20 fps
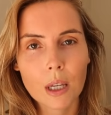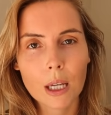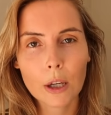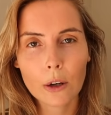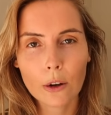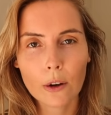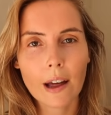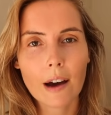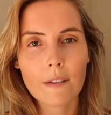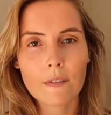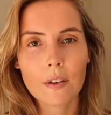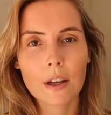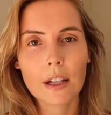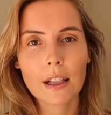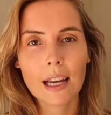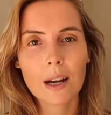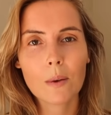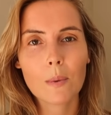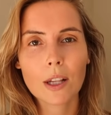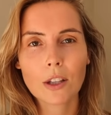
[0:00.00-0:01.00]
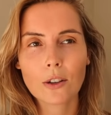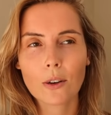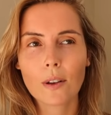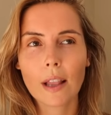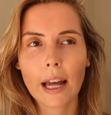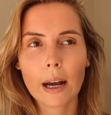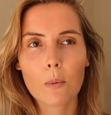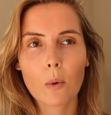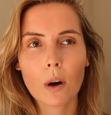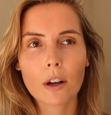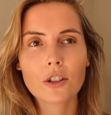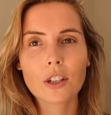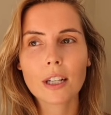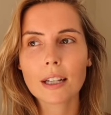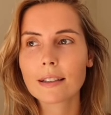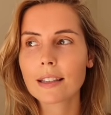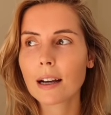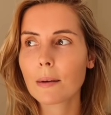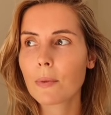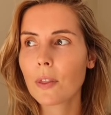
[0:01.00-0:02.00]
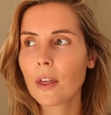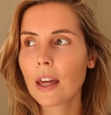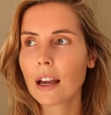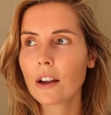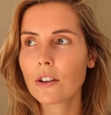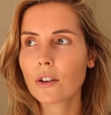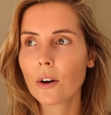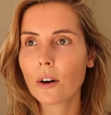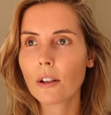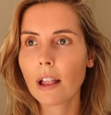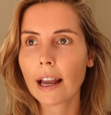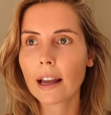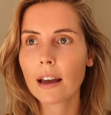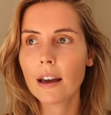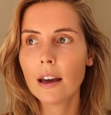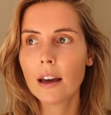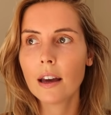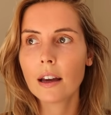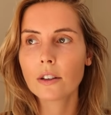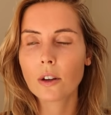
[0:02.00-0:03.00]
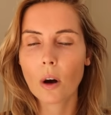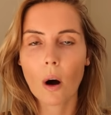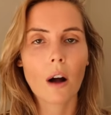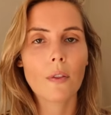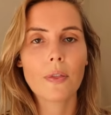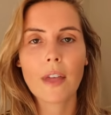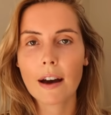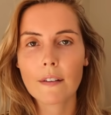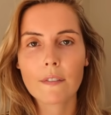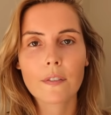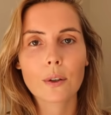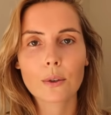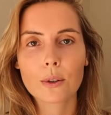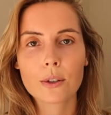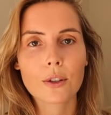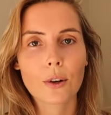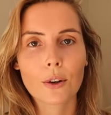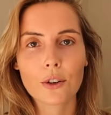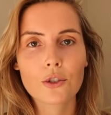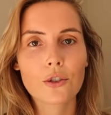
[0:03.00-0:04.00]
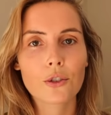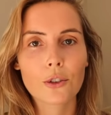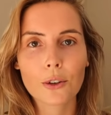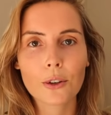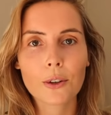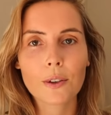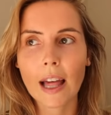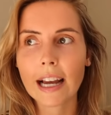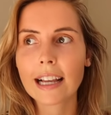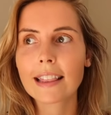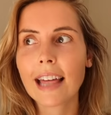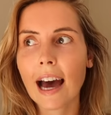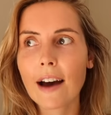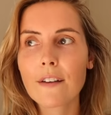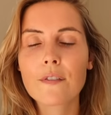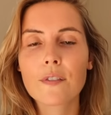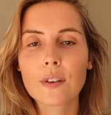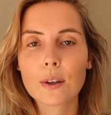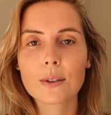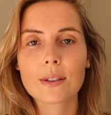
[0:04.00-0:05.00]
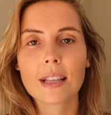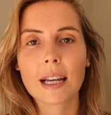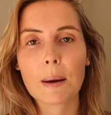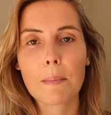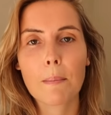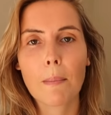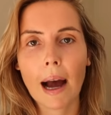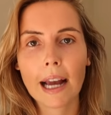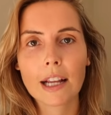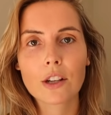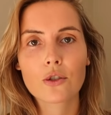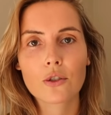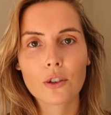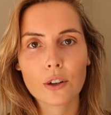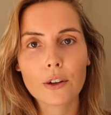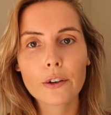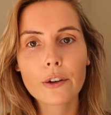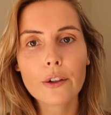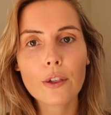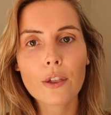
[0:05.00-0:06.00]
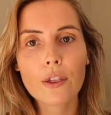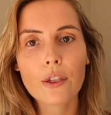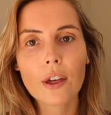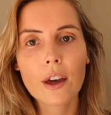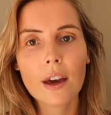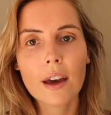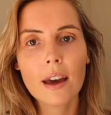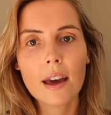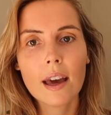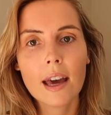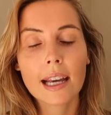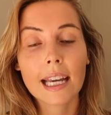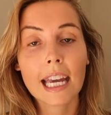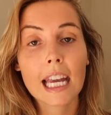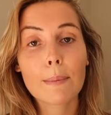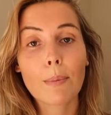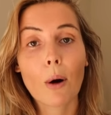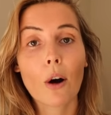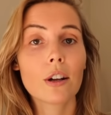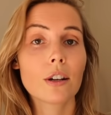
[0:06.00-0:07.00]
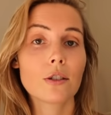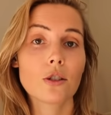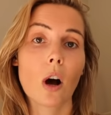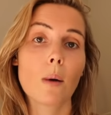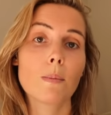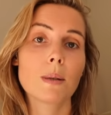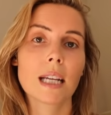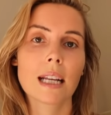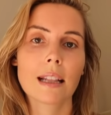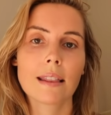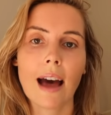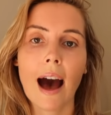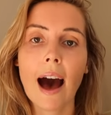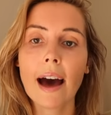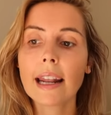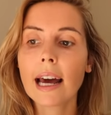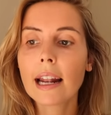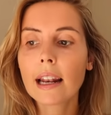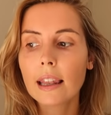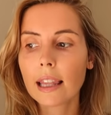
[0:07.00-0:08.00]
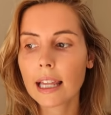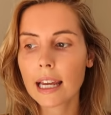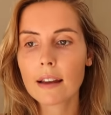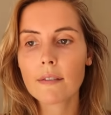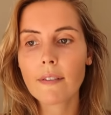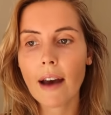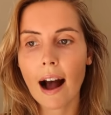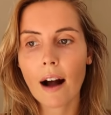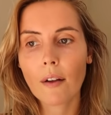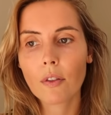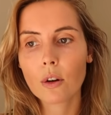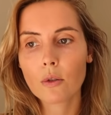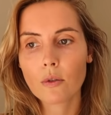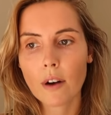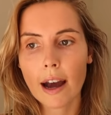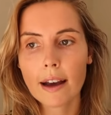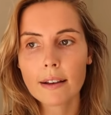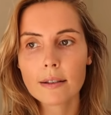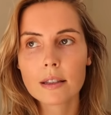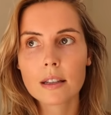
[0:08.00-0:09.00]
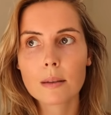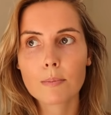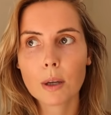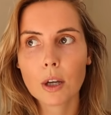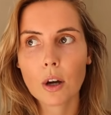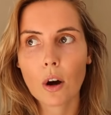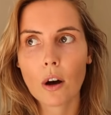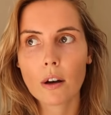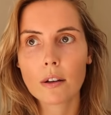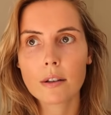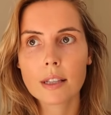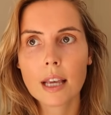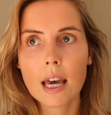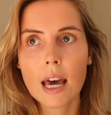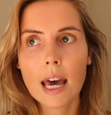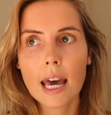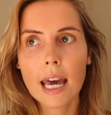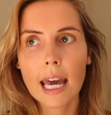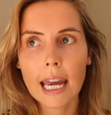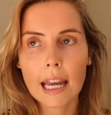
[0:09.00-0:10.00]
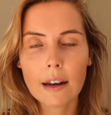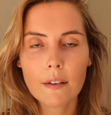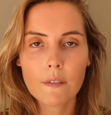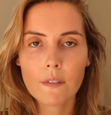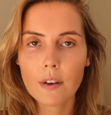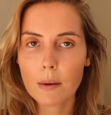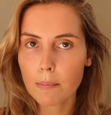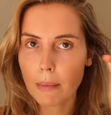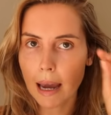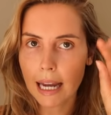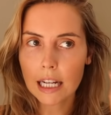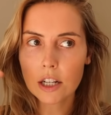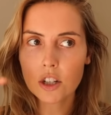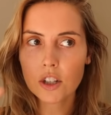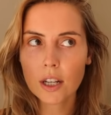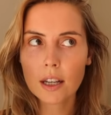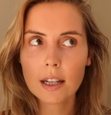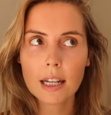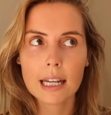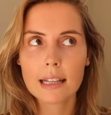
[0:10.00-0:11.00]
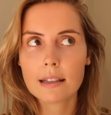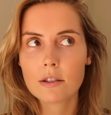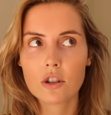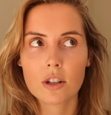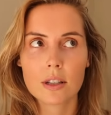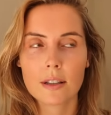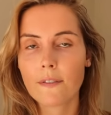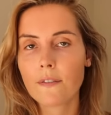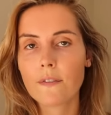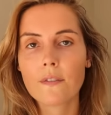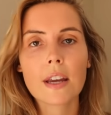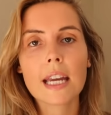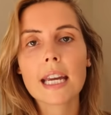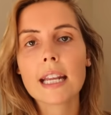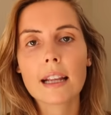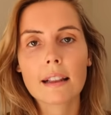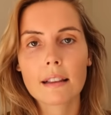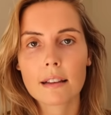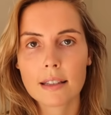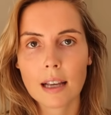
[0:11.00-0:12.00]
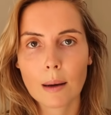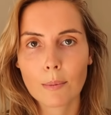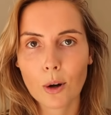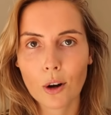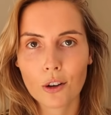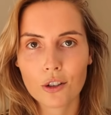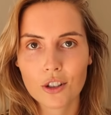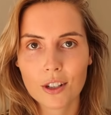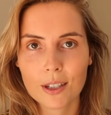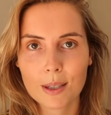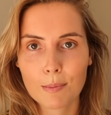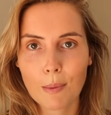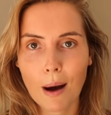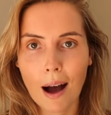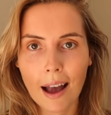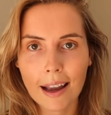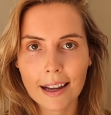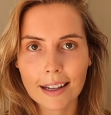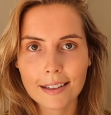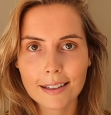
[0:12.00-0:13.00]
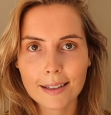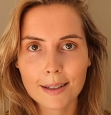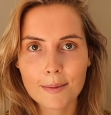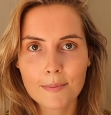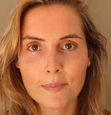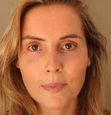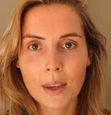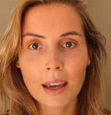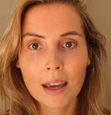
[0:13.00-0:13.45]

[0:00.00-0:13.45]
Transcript: You know that feeling when you're like watching something and you're like, God, that feels so true. Like that feels like my truth keep on adopting that and leave out the rest because information is just feeding the subconscious mind.